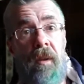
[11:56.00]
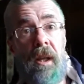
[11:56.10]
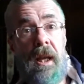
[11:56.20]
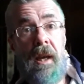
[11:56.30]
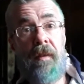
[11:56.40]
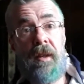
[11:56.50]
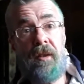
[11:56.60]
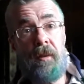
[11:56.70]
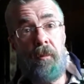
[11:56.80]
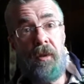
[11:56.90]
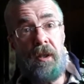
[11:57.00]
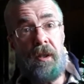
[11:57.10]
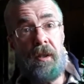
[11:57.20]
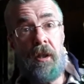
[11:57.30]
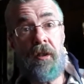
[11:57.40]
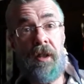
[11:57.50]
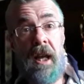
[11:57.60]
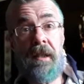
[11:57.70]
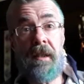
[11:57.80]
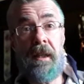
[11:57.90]
get this
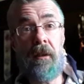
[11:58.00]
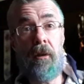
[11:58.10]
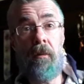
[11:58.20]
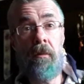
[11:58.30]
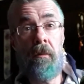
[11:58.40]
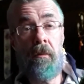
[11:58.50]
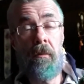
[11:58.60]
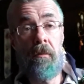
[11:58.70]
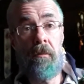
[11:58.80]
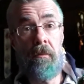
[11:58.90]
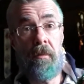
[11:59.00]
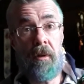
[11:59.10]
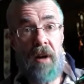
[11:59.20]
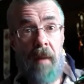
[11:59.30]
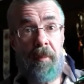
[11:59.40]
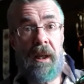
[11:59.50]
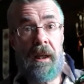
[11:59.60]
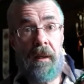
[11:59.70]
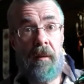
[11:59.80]
nice little crappy